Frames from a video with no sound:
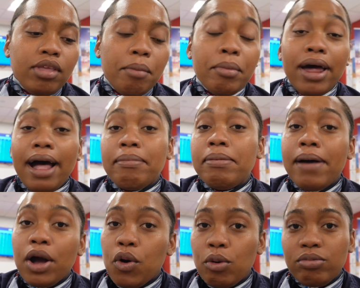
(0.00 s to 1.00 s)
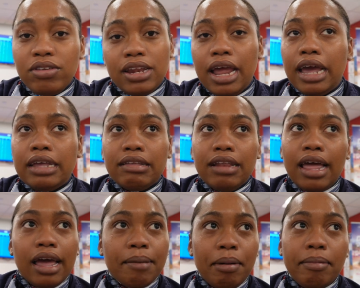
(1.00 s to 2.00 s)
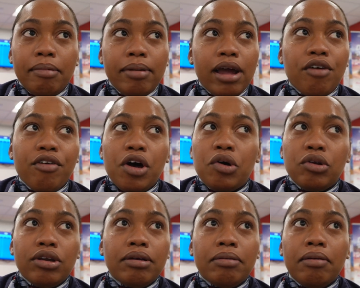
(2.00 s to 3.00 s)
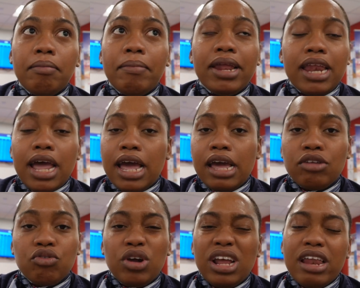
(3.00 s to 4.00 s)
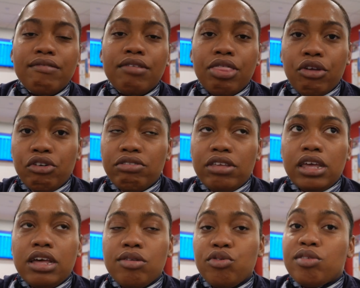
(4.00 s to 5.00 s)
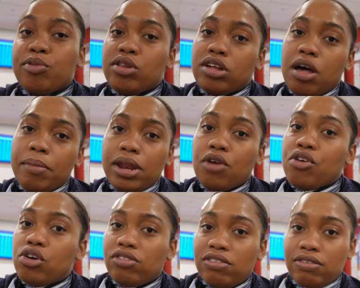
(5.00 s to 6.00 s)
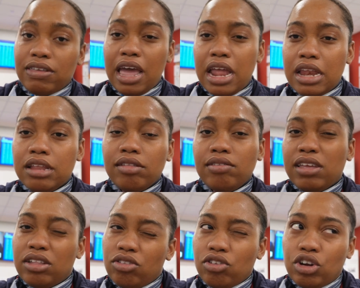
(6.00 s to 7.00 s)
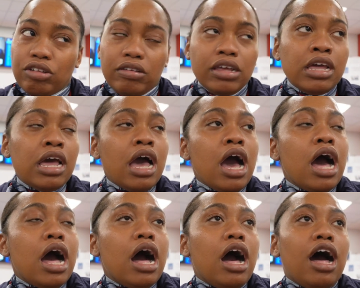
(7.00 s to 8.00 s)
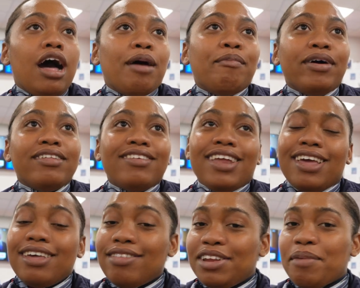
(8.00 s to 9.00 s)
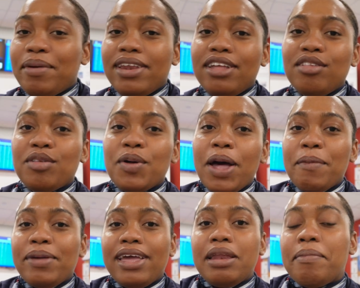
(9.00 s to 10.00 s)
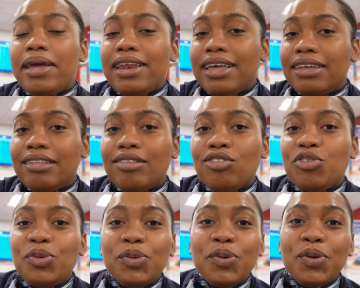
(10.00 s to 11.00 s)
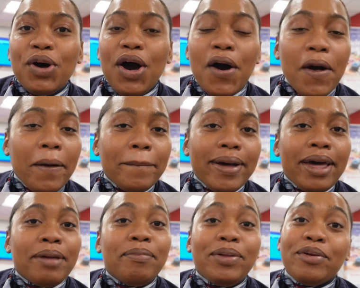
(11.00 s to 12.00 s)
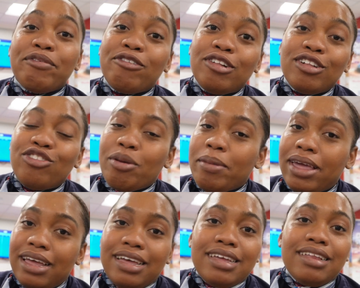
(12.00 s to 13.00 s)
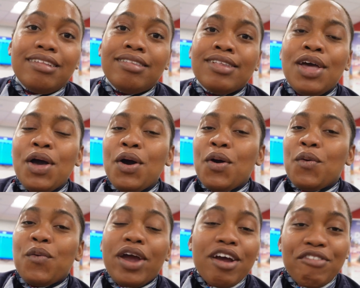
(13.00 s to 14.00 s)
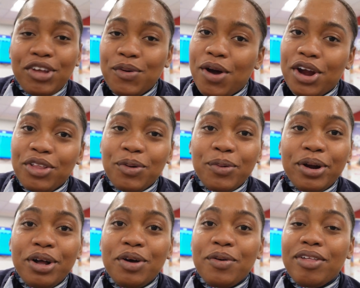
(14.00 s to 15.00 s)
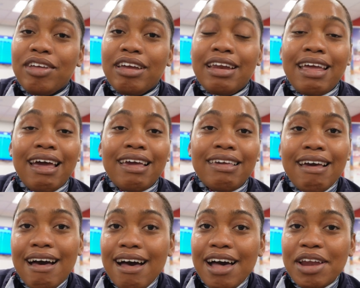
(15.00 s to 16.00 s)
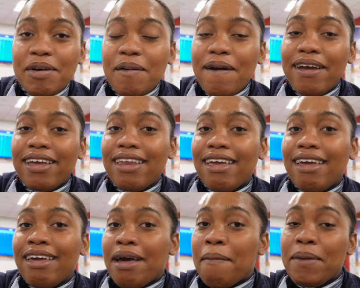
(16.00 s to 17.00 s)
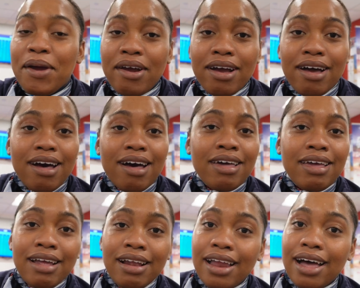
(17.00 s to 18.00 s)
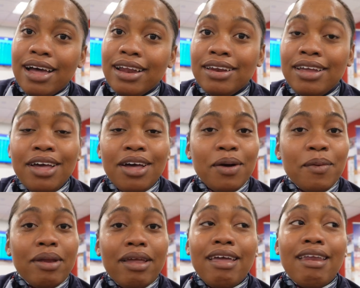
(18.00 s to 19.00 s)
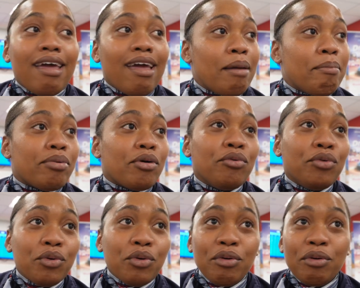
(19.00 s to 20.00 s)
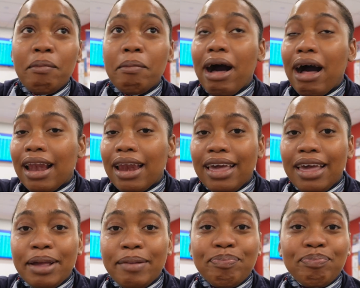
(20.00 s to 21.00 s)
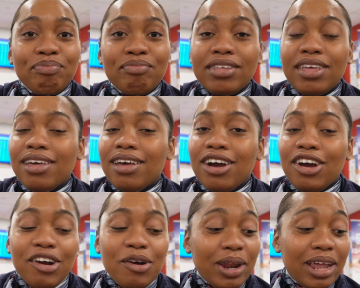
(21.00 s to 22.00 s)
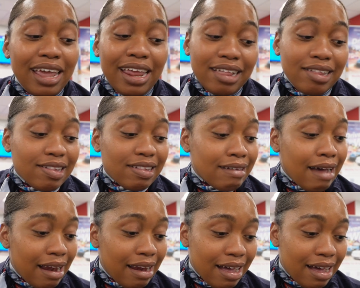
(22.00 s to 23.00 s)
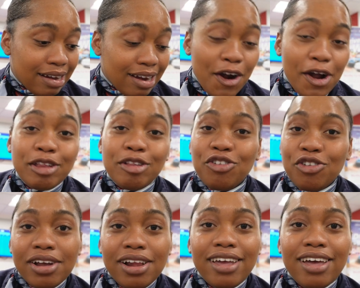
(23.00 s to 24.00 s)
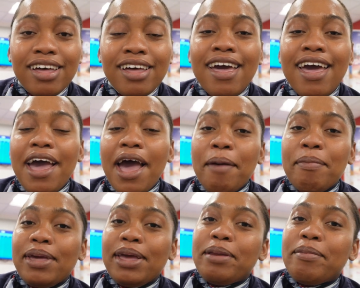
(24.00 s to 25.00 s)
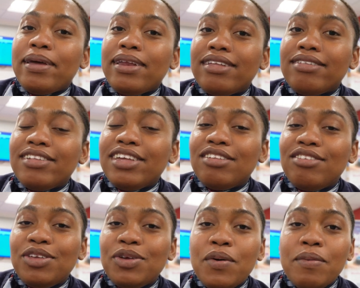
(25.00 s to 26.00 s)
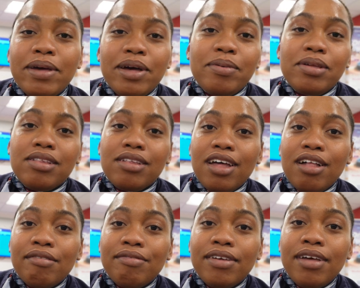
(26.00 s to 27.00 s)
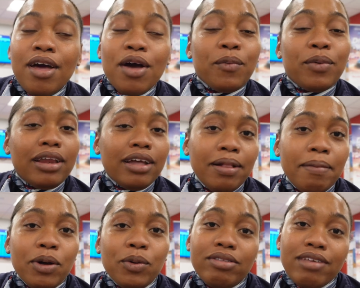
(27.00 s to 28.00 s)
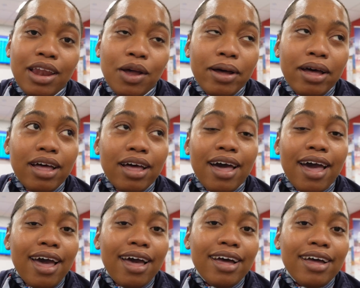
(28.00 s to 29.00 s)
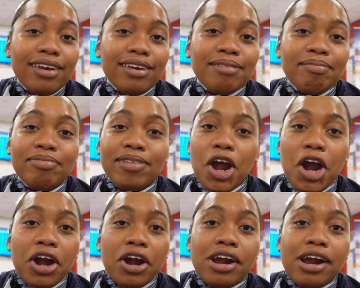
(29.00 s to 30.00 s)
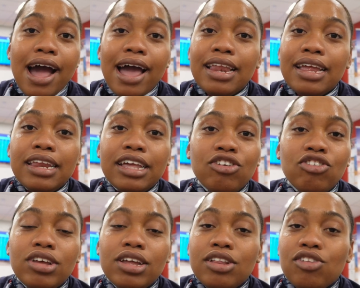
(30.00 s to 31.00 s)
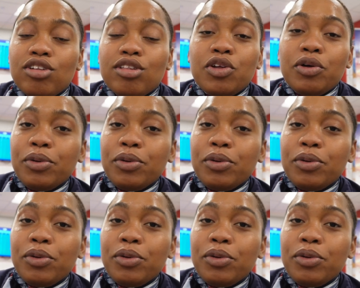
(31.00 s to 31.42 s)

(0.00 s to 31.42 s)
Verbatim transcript: but i'll be back home tonight like probably around midnight or 11:30 because we're supposed to come in around 10 10:30. Uh, but today is independence so happy independence to all my beautiful jamaicans wherever you are in the world whether you're there yard or you're there america england whether you're there peru bali girl whether you're there scotland or australia happy independence day to you big up yourself we're little but we're talawa and our island nation is just so